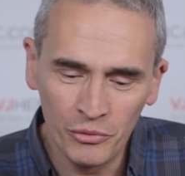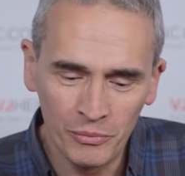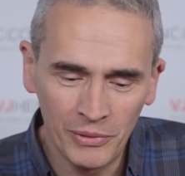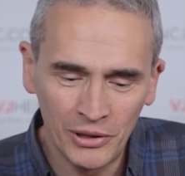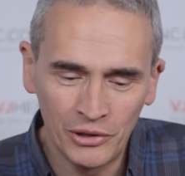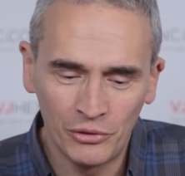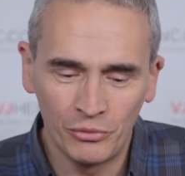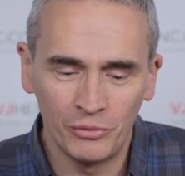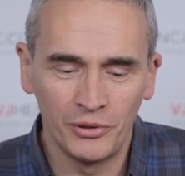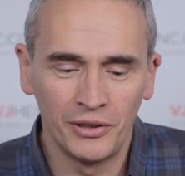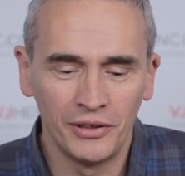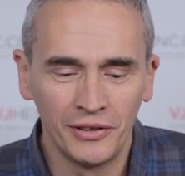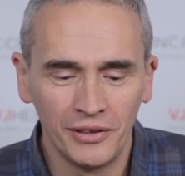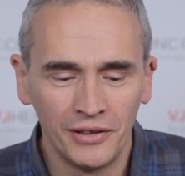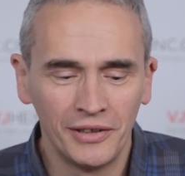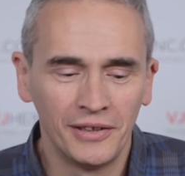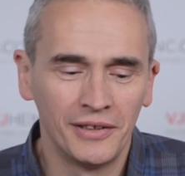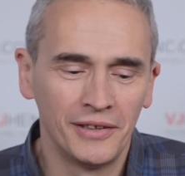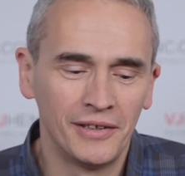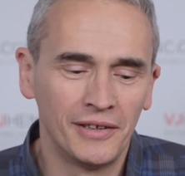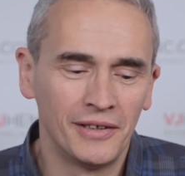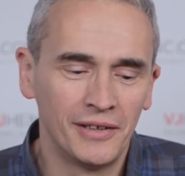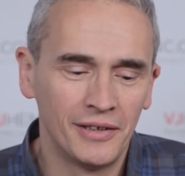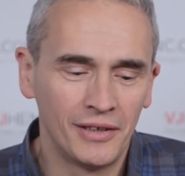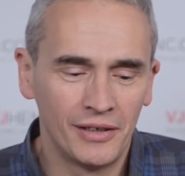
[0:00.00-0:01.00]
between
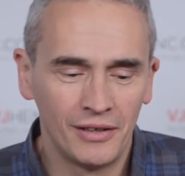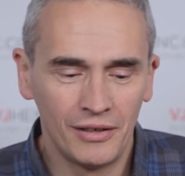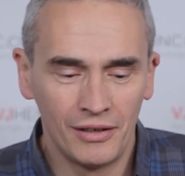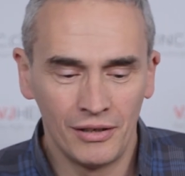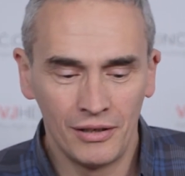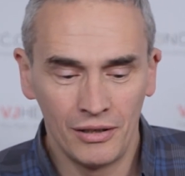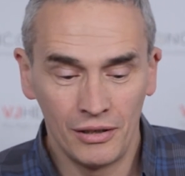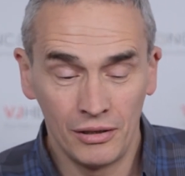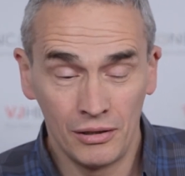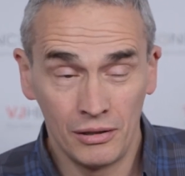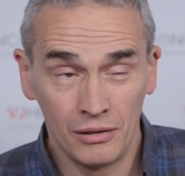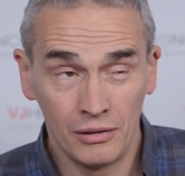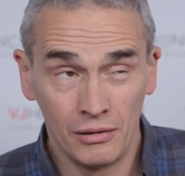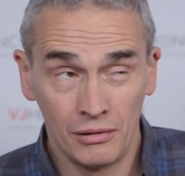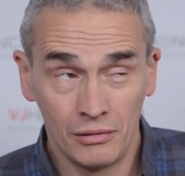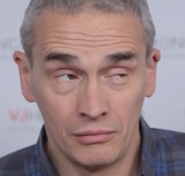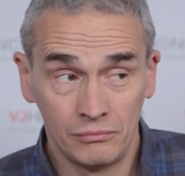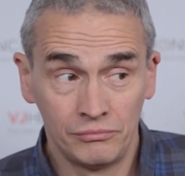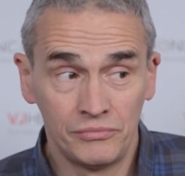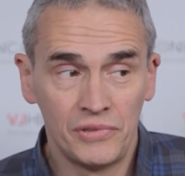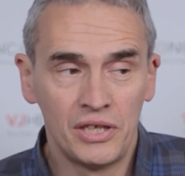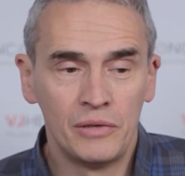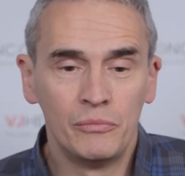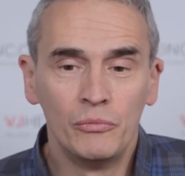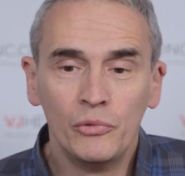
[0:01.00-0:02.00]

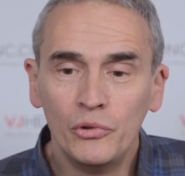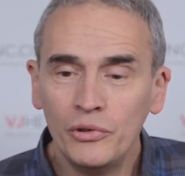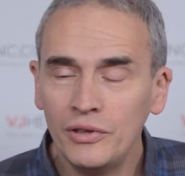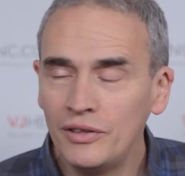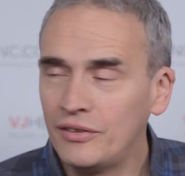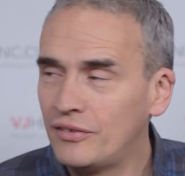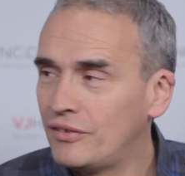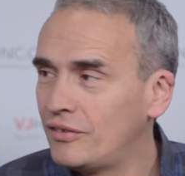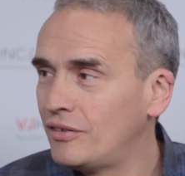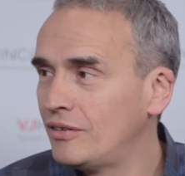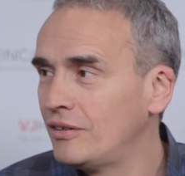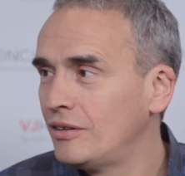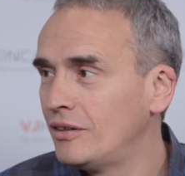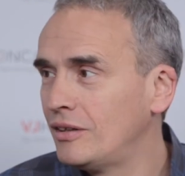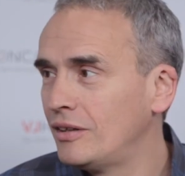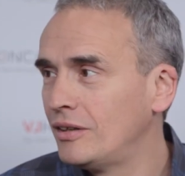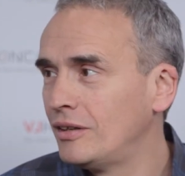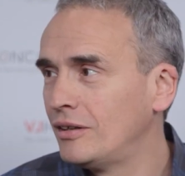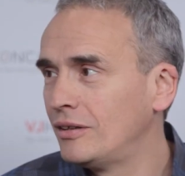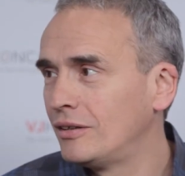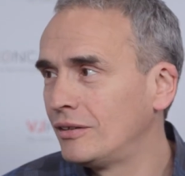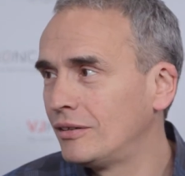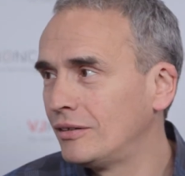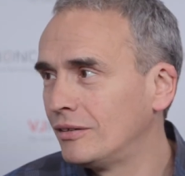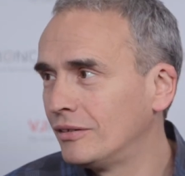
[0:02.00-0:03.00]

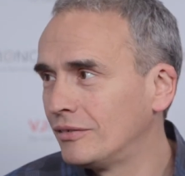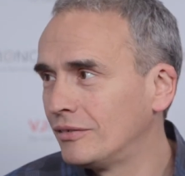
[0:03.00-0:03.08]
immunity,